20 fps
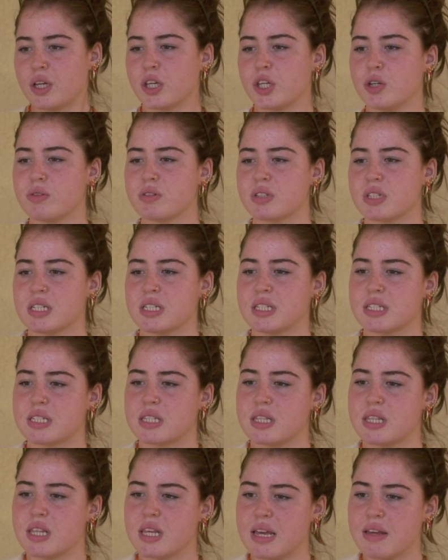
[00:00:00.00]
uses
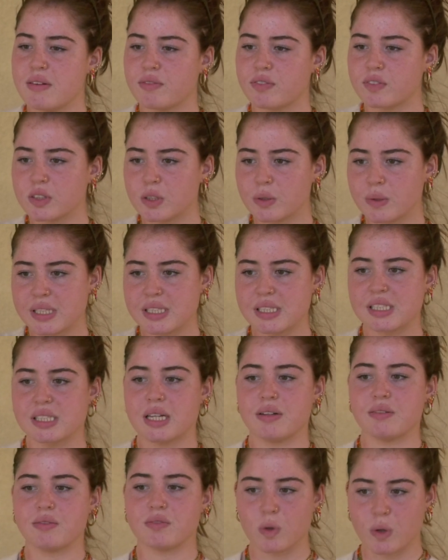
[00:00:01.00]
influence
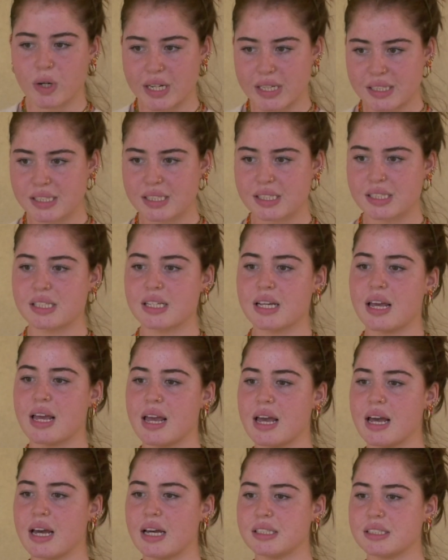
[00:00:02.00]
and voice
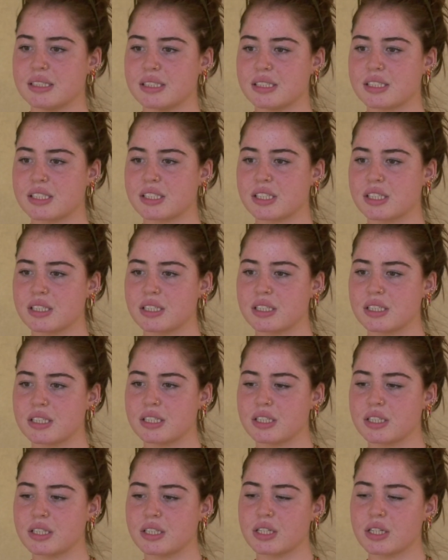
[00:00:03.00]
and
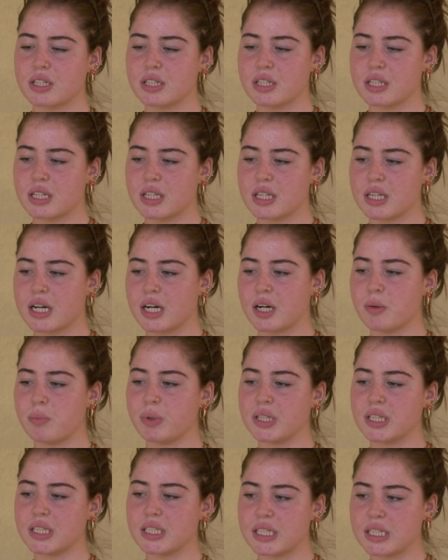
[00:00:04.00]
their
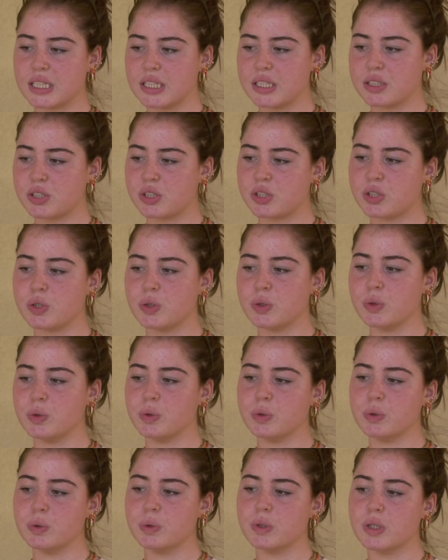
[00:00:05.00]
ability
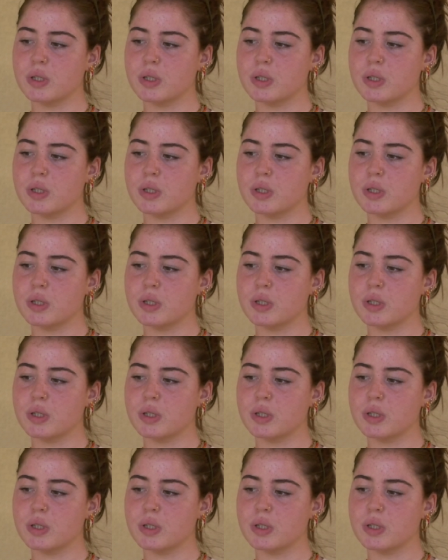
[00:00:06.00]
to